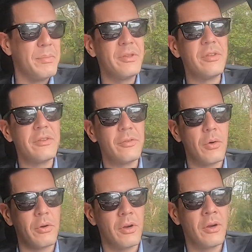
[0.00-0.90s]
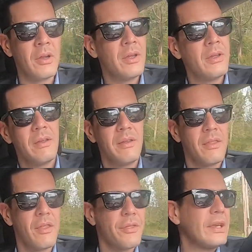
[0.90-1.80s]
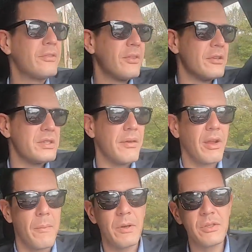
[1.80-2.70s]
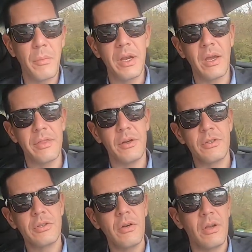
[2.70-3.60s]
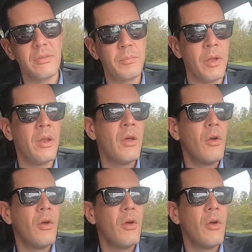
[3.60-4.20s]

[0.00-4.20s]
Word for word: business owner thinks they're saving a bunch of money on their insurance, but